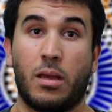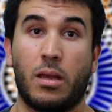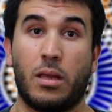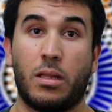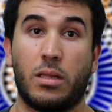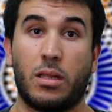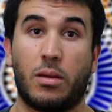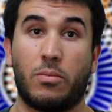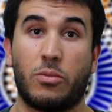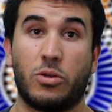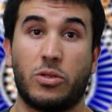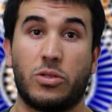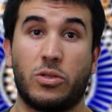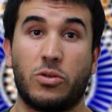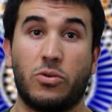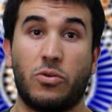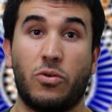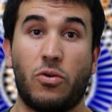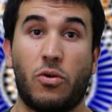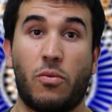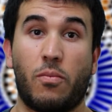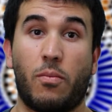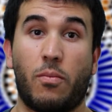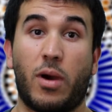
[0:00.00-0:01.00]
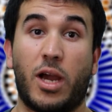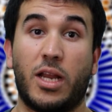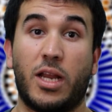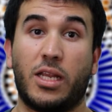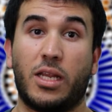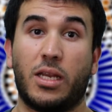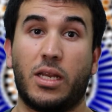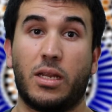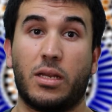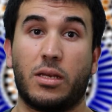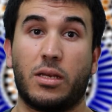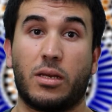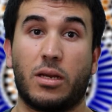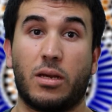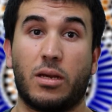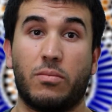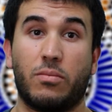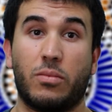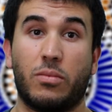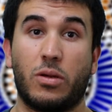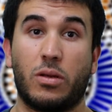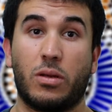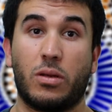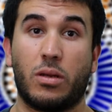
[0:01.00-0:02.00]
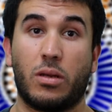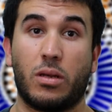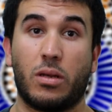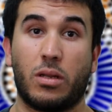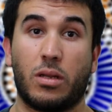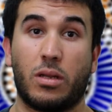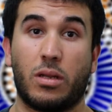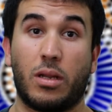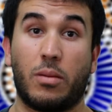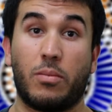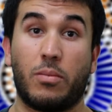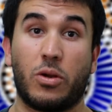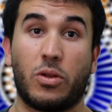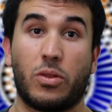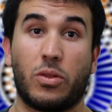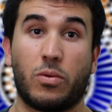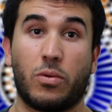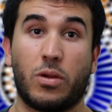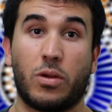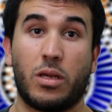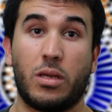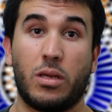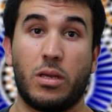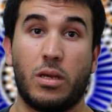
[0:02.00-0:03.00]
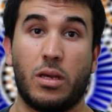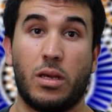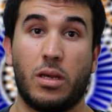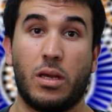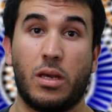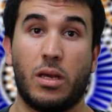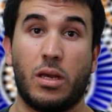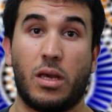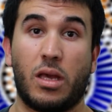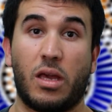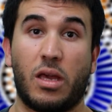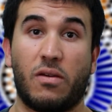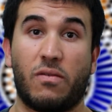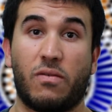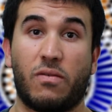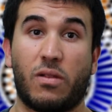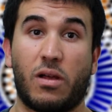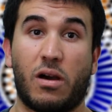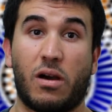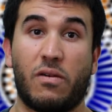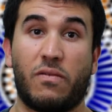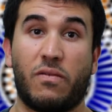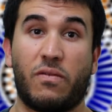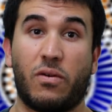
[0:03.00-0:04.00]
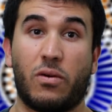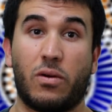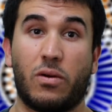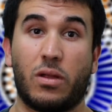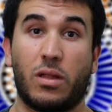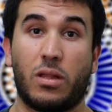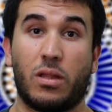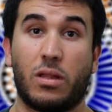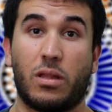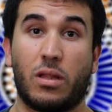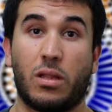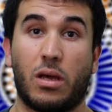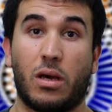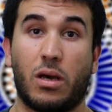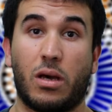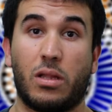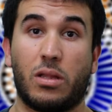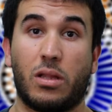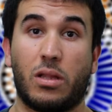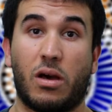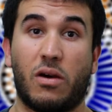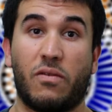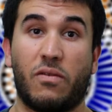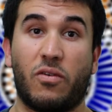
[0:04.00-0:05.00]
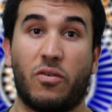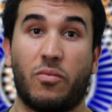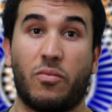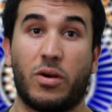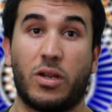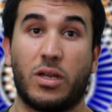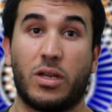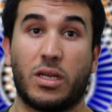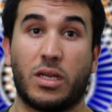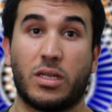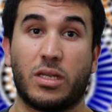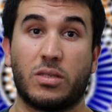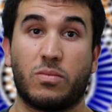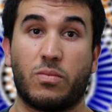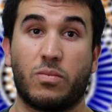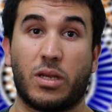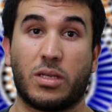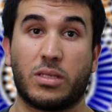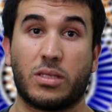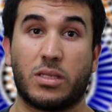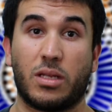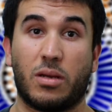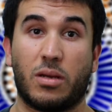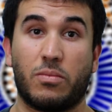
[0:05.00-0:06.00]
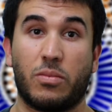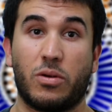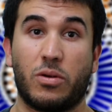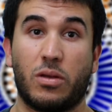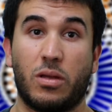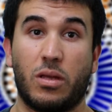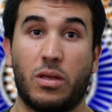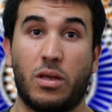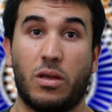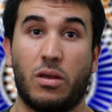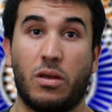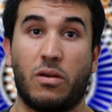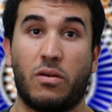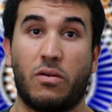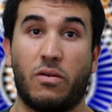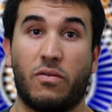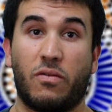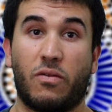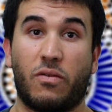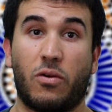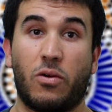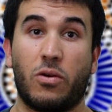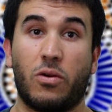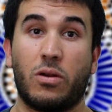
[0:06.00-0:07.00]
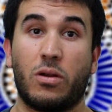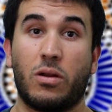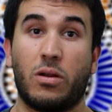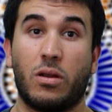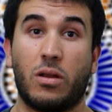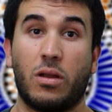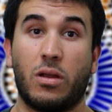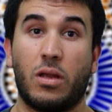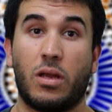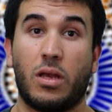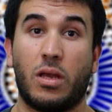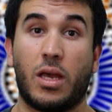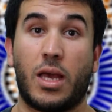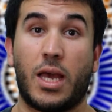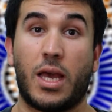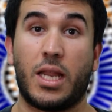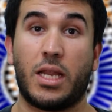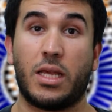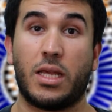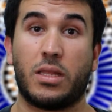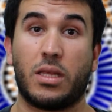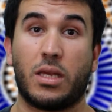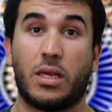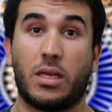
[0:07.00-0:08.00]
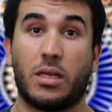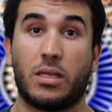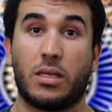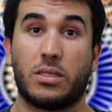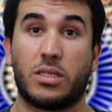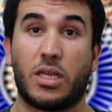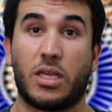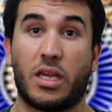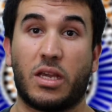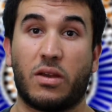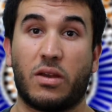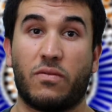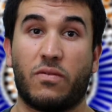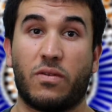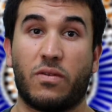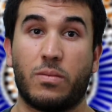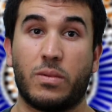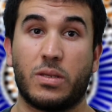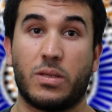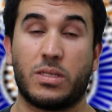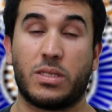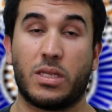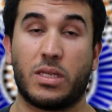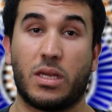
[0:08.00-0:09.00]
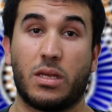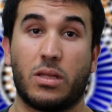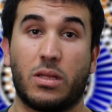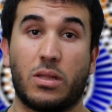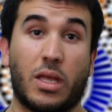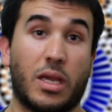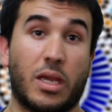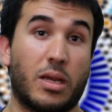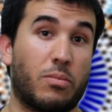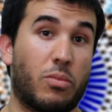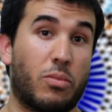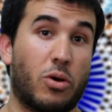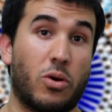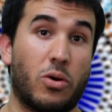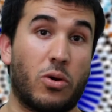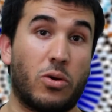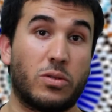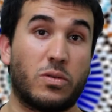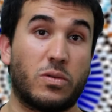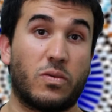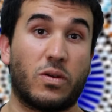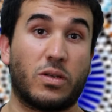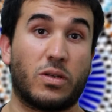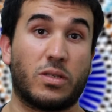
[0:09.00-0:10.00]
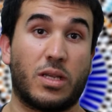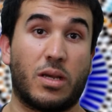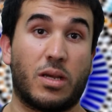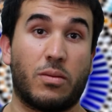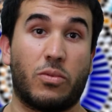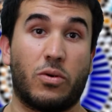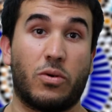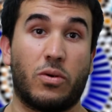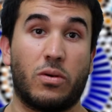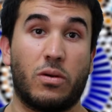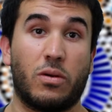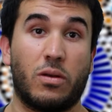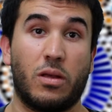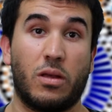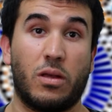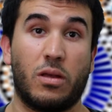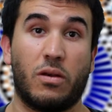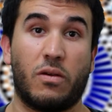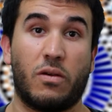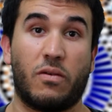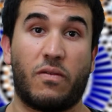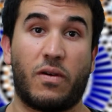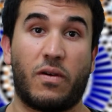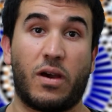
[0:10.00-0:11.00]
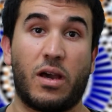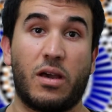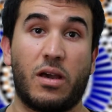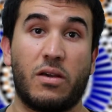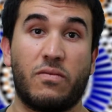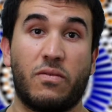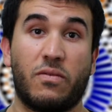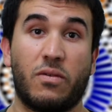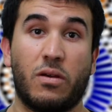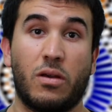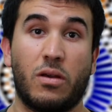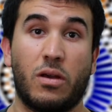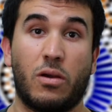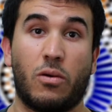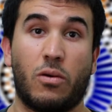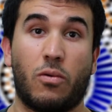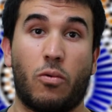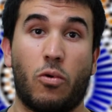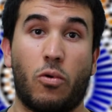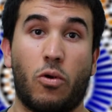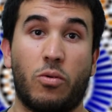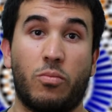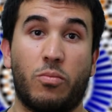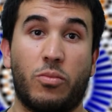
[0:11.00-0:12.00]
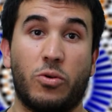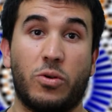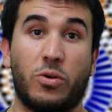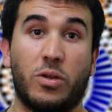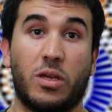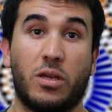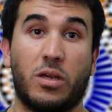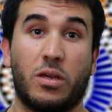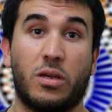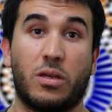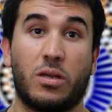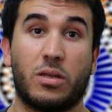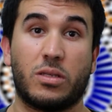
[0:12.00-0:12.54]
Number 2, mining income. Number 3, if lawful and unlawful money gets mixed up. 4, anything taken from the sea, like pearls, for example. 5, war booty.